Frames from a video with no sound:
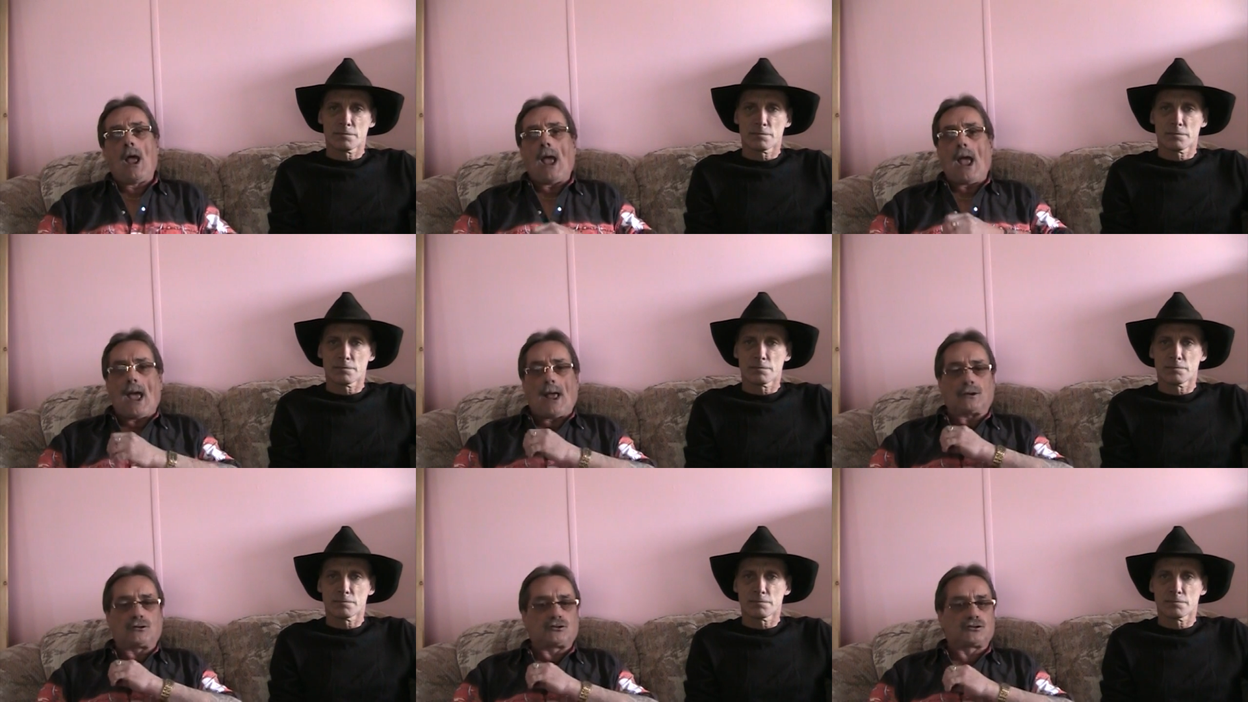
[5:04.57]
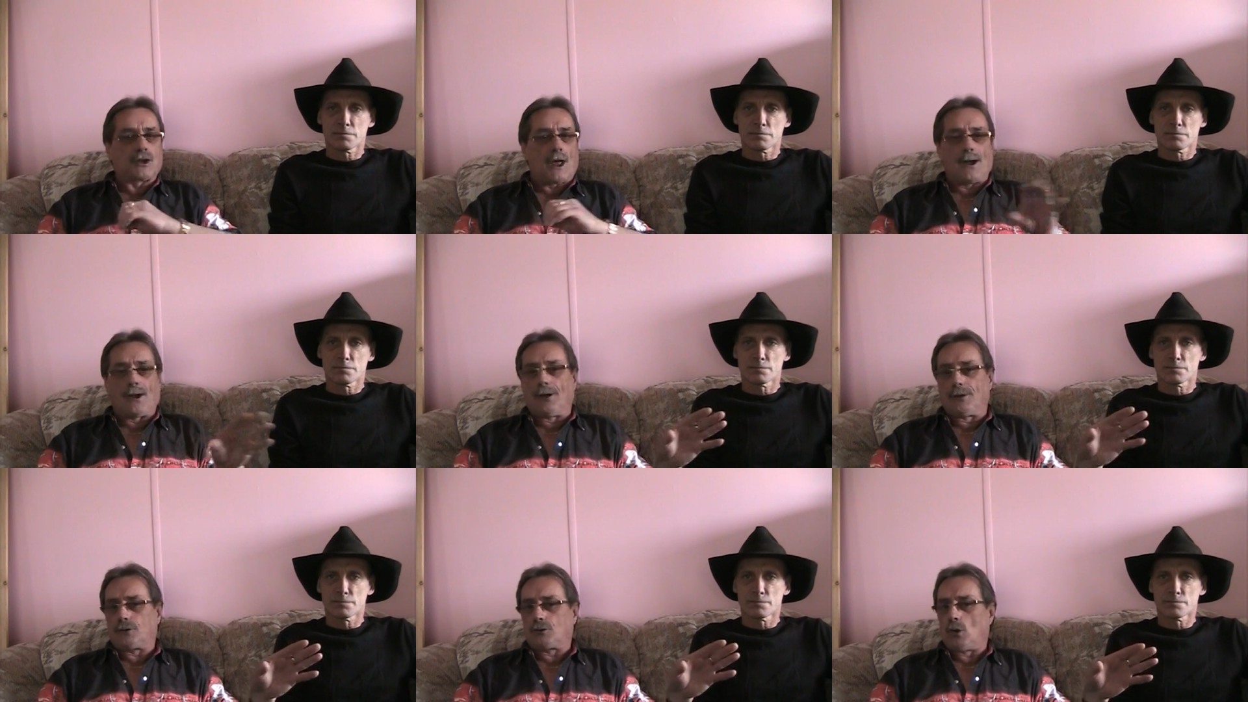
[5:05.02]
Speaker 1: and
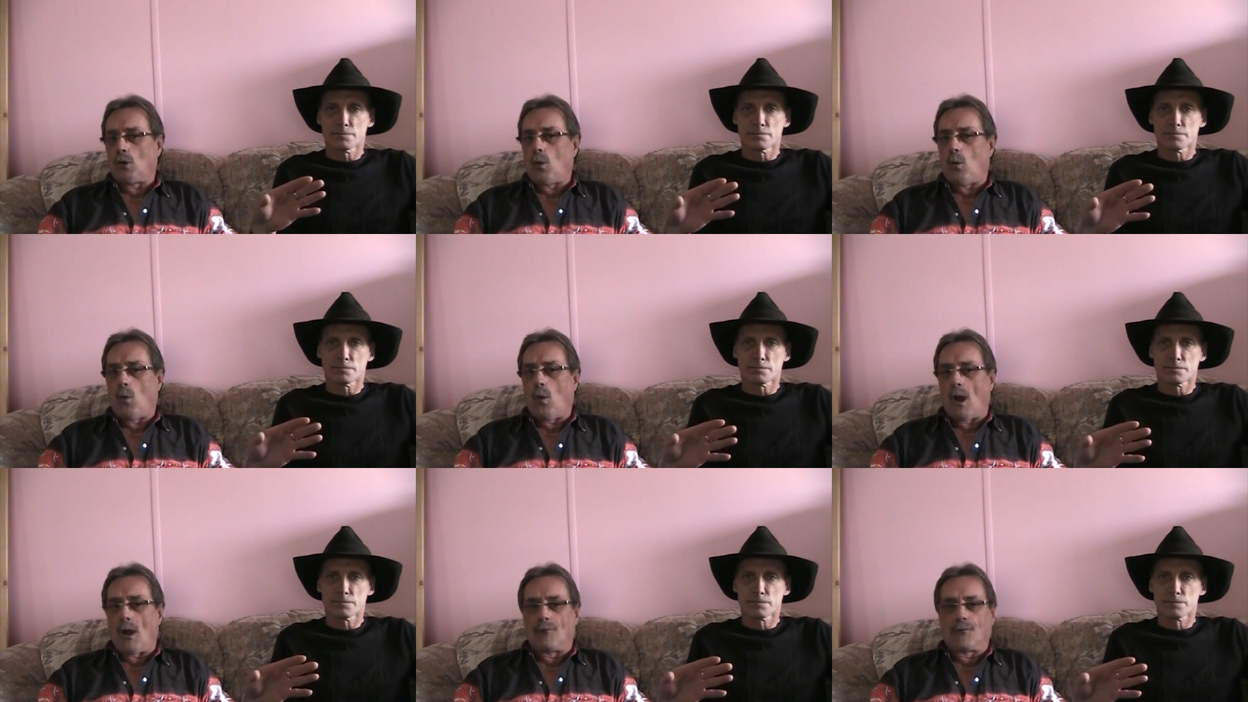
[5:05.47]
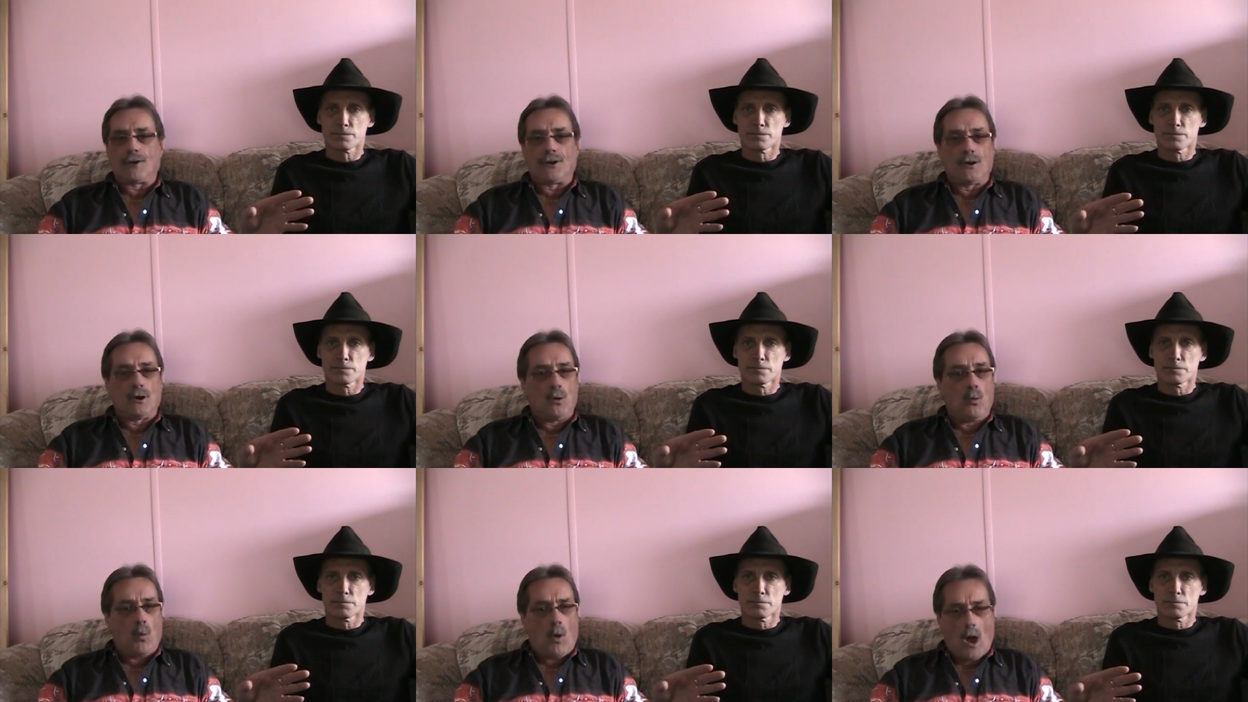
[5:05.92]
send it to whoever
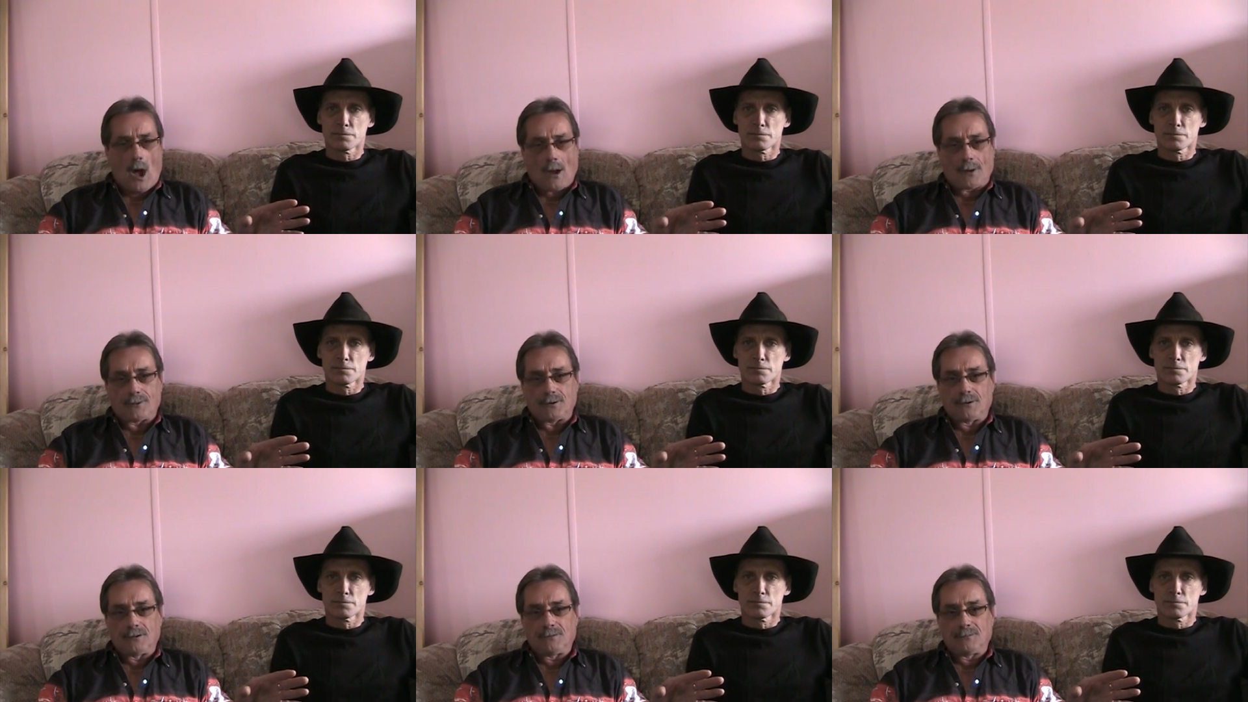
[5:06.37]
you want.